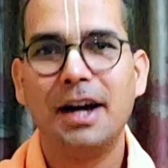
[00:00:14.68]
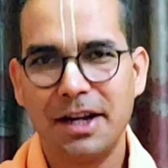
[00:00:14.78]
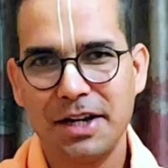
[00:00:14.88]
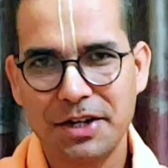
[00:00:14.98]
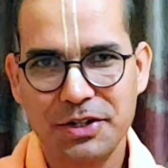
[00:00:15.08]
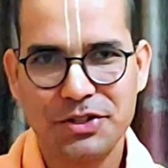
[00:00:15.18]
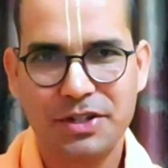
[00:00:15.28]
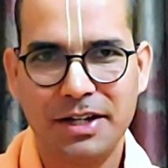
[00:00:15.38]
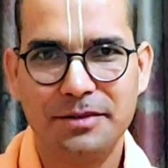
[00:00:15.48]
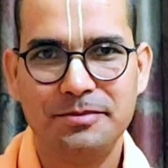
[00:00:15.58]
Hare
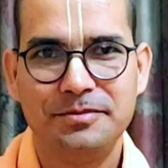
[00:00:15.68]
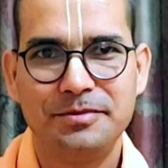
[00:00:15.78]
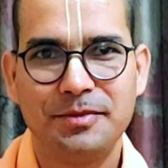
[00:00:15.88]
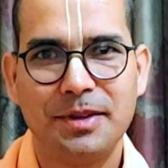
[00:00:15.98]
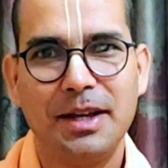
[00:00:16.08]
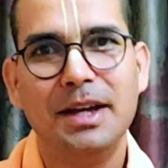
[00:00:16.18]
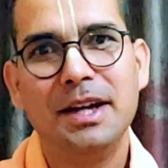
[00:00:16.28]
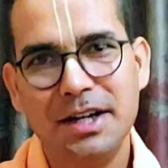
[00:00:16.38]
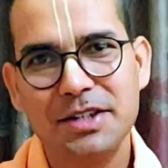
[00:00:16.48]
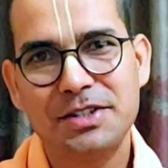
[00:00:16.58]
Krishna.
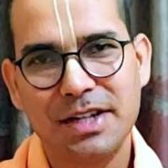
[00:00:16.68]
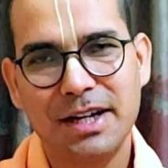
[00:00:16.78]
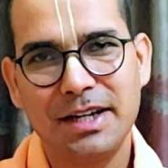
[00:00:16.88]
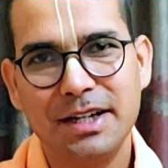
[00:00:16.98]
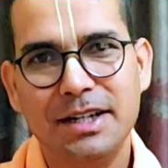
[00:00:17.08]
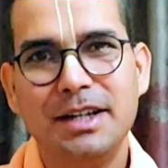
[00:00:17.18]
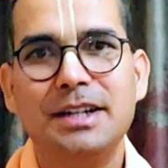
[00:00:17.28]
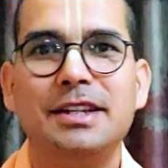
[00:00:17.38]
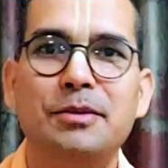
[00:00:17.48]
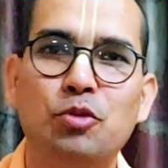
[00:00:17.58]
It is said that